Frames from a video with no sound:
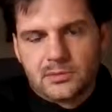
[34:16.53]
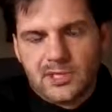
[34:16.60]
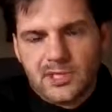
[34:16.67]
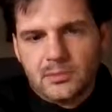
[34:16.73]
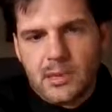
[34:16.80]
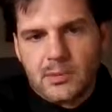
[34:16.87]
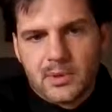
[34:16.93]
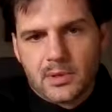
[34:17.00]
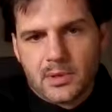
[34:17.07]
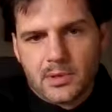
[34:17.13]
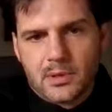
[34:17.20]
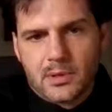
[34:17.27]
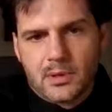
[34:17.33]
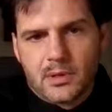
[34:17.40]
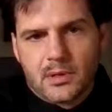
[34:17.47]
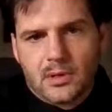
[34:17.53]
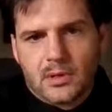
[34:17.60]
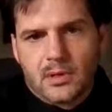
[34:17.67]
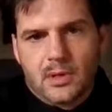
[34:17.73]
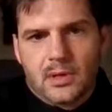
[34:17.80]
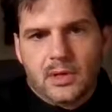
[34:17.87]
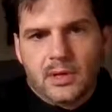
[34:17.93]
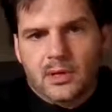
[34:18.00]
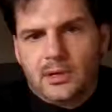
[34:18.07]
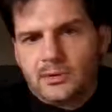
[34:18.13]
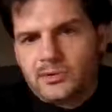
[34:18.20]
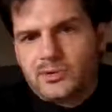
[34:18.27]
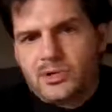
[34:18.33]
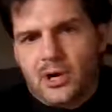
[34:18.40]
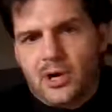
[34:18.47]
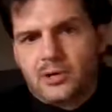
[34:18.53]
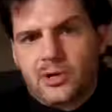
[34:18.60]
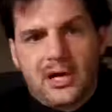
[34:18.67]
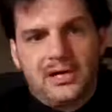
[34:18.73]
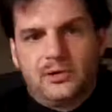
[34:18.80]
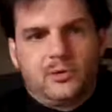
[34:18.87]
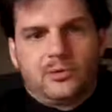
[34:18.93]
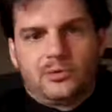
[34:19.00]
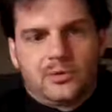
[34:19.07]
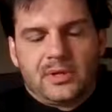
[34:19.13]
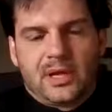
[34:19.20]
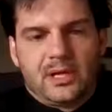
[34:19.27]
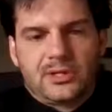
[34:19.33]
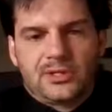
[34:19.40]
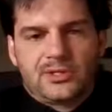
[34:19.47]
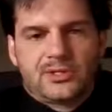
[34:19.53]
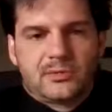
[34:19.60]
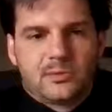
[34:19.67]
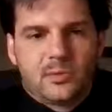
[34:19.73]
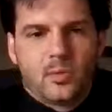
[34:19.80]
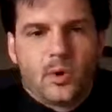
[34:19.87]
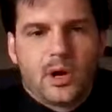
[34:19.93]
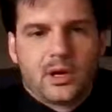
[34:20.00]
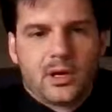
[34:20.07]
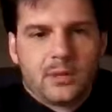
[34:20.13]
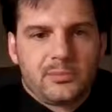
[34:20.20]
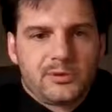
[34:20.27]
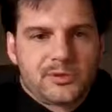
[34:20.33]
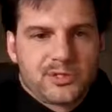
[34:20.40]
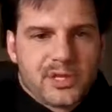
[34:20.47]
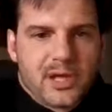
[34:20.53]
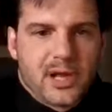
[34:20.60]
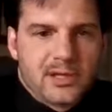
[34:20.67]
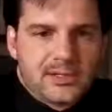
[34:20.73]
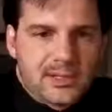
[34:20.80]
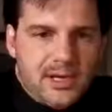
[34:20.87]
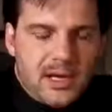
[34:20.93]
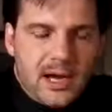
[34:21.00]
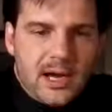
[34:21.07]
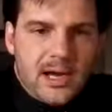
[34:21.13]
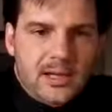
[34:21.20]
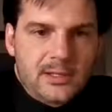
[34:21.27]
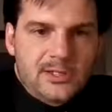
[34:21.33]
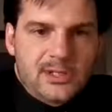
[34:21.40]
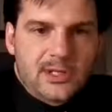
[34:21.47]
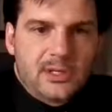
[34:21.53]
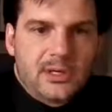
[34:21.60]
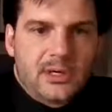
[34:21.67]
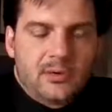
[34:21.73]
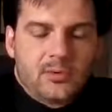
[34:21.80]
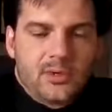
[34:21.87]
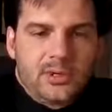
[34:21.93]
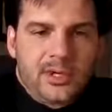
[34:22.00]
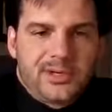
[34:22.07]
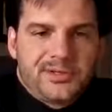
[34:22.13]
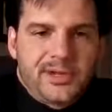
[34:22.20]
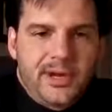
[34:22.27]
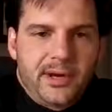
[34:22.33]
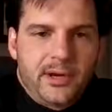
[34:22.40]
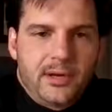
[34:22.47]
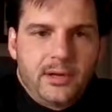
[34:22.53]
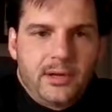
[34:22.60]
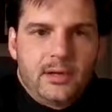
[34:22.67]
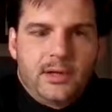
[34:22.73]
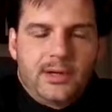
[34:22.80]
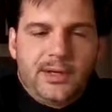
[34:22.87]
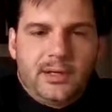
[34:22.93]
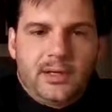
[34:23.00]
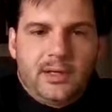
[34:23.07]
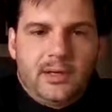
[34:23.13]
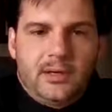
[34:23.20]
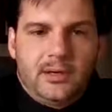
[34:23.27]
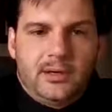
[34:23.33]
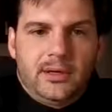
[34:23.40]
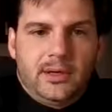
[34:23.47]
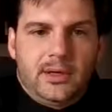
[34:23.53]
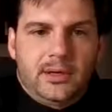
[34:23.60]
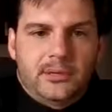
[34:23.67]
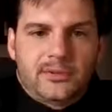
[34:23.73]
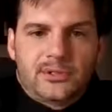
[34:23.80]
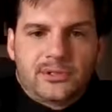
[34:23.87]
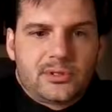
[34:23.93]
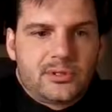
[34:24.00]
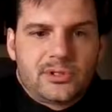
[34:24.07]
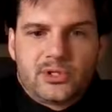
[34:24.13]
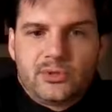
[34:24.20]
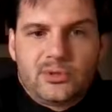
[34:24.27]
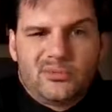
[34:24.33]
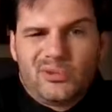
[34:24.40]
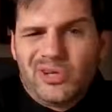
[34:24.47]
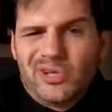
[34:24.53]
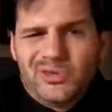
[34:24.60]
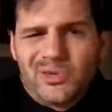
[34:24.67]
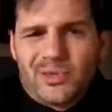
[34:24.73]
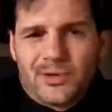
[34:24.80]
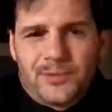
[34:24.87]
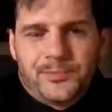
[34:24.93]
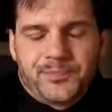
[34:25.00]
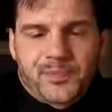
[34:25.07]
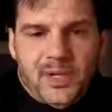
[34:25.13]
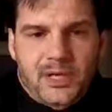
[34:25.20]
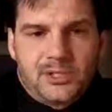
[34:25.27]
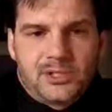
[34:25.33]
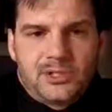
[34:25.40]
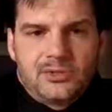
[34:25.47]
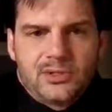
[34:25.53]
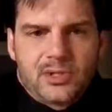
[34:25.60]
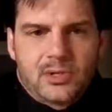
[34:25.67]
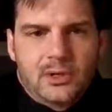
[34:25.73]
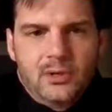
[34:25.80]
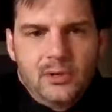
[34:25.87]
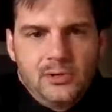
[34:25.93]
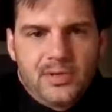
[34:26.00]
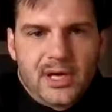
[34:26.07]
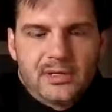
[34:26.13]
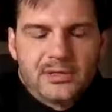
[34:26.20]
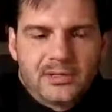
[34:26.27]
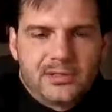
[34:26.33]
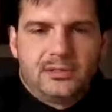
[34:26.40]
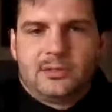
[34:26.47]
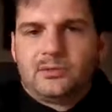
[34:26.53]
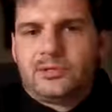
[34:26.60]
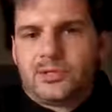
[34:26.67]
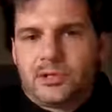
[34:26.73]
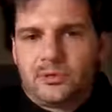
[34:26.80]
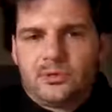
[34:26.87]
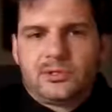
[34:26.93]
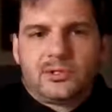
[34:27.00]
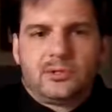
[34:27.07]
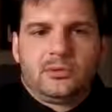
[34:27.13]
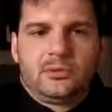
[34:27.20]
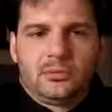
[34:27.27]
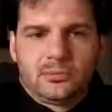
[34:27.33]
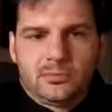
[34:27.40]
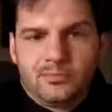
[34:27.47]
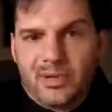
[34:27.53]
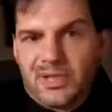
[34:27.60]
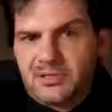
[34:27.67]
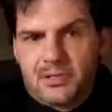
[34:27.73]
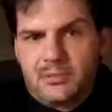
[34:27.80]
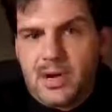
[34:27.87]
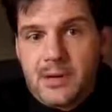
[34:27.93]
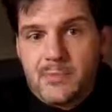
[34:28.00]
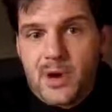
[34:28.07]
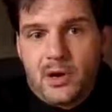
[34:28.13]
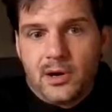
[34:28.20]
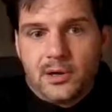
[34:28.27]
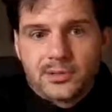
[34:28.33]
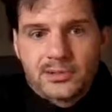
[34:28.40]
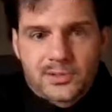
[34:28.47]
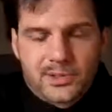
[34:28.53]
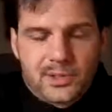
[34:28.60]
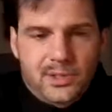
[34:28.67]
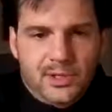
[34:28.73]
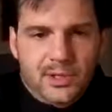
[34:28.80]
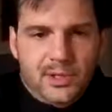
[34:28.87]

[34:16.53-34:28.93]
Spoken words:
team member. I was talking. I didn't know, like I just walking up to her, saying hi. She had really nice hair, and just sort of shooting the breeze with her. And she was like, "Oh, that's so and so, basically my boss,